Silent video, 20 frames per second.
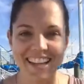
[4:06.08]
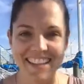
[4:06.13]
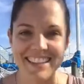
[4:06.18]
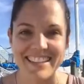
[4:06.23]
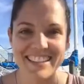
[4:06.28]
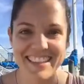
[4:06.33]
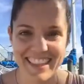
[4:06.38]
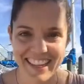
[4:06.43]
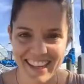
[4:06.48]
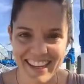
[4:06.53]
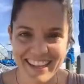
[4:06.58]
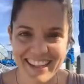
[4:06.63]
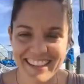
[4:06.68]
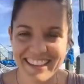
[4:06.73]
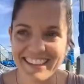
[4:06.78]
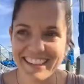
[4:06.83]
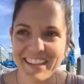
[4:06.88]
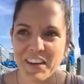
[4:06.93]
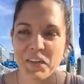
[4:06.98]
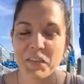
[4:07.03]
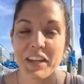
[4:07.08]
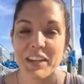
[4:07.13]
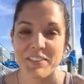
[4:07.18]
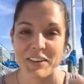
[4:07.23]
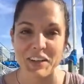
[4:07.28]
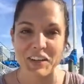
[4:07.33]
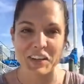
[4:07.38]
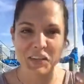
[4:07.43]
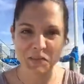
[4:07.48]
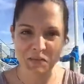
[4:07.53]
things that we've
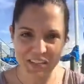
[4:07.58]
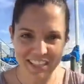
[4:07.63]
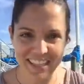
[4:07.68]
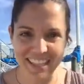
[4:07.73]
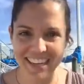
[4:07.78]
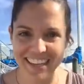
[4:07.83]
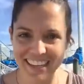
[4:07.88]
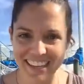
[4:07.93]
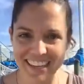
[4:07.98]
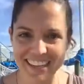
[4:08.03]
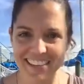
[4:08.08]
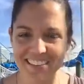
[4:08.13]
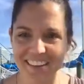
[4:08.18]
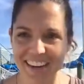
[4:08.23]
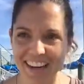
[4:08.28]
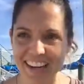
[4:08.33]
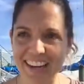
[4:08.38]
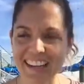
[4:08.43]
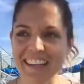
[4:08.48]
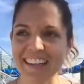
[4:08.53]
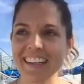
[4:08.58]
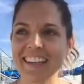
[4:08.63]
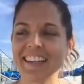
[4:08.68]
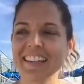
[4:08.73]
accumulated, right?